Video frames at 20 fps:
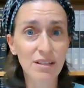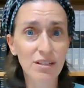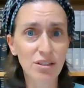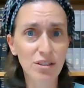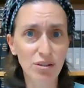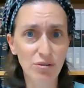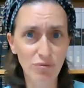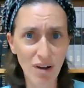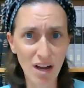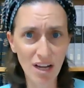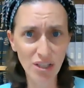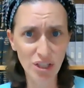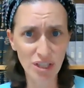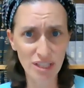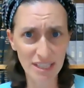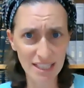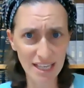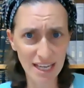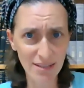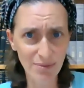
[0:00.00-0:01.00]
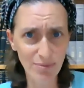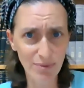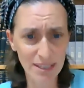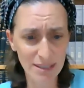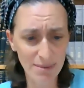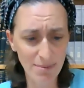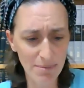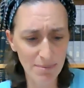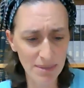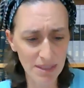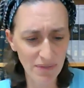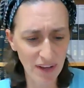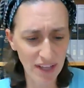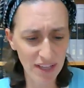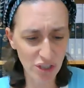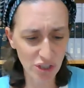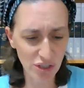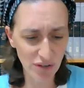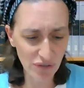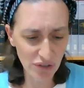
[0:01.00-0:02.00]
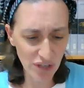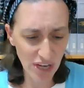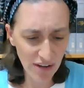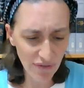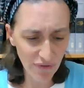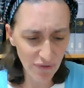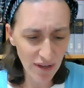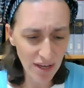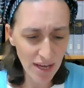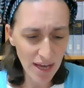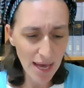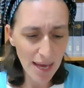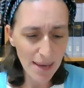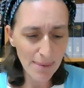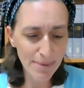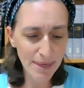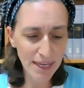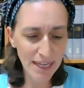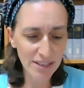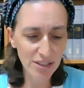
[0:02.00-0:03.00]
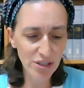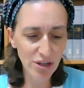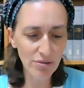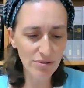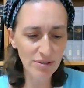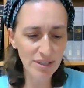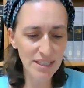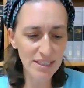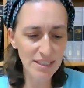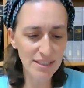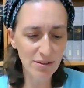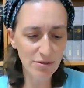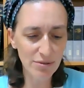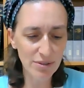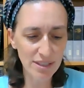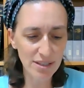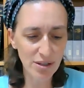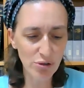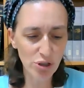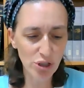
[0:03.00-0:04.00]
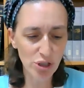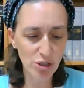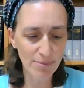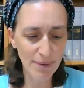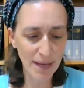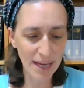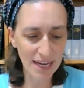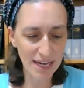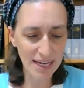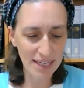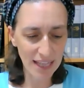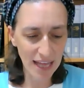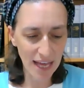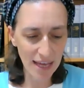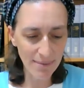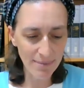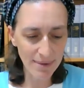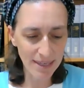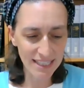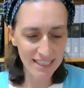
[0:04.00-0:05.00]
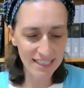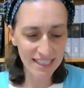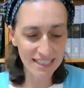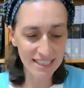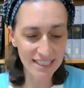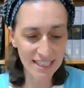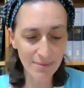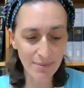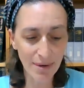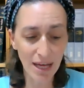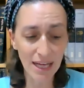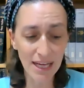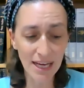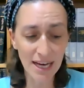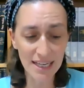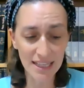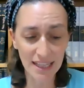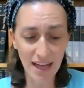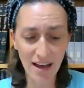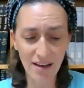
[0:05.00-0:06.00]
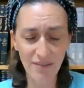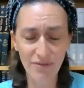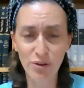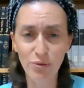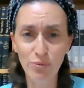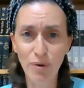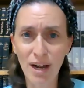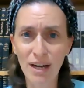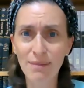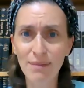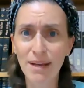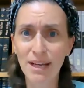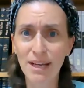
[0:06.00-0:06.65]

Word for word: so Rashi says, what does it mean mitzvah l'shafshef? Biado nitzotzot shamei raglayim al raglav. You want to